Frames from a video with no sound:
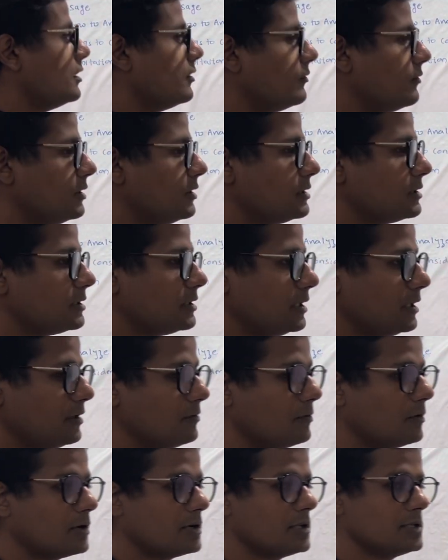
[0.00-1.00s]
we'll see
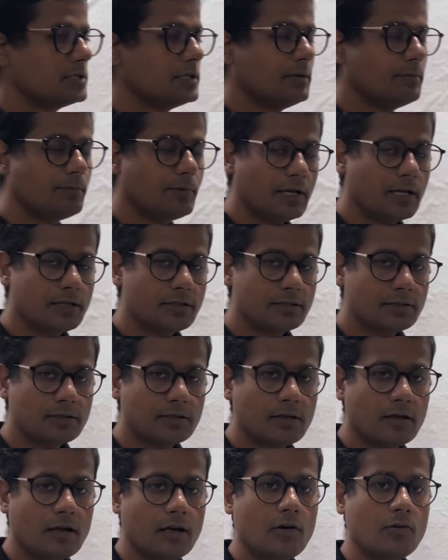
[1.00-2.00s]
what is EPS,
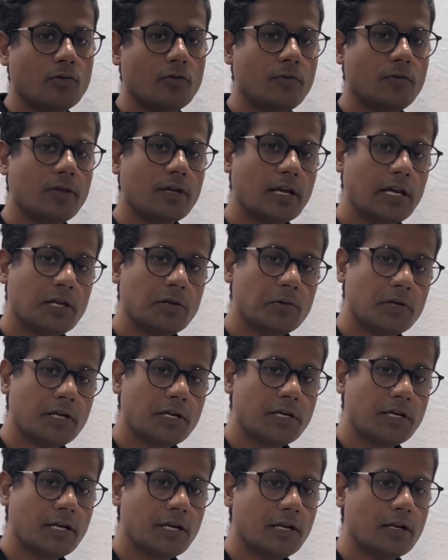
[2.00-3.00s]
how do we
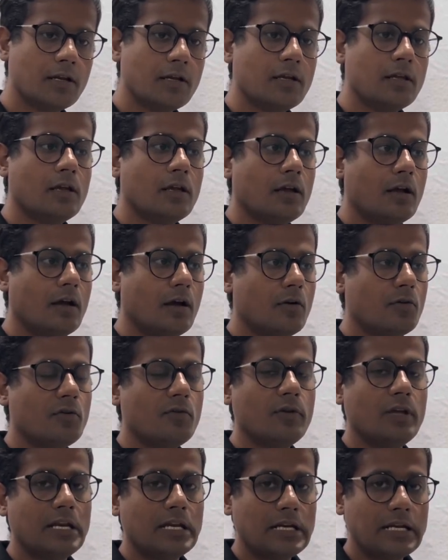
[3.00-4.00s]
calculate it, how do
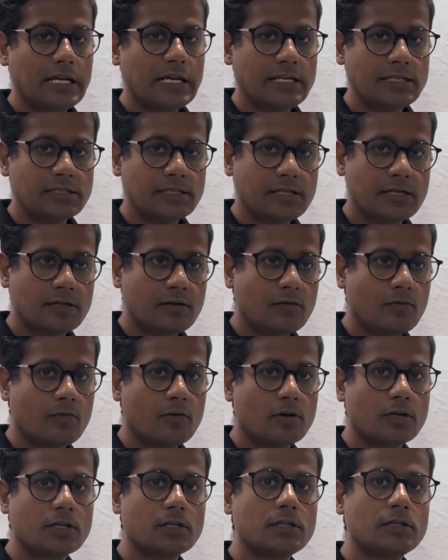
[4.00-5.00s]
we analyze it,
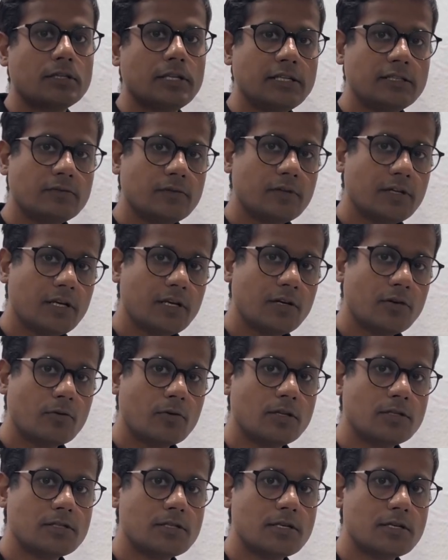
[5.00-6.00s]
what are the things we need to
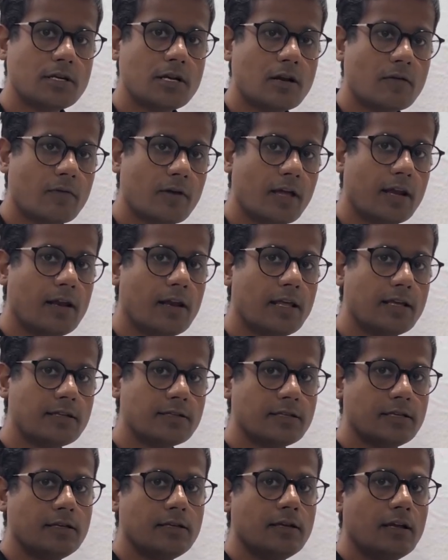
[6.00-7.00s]
consider by
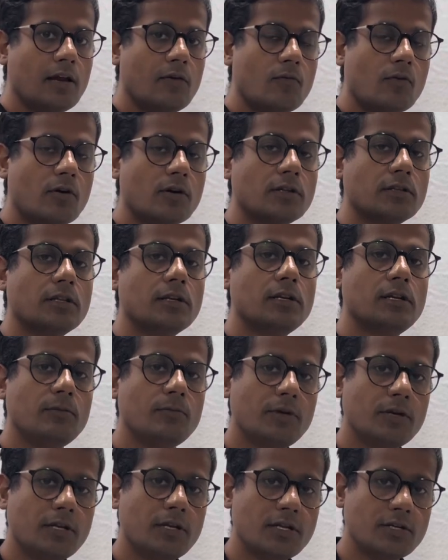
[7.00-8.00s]
analyzing, and what are the
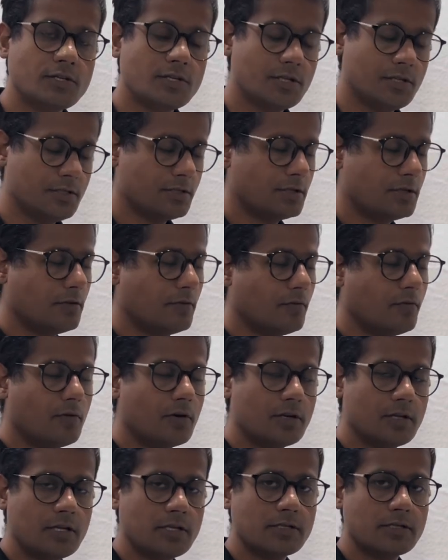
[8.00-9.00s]
limitations
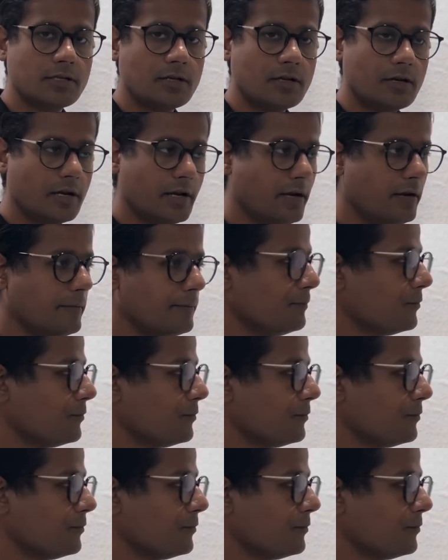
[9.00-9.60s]
for this, right?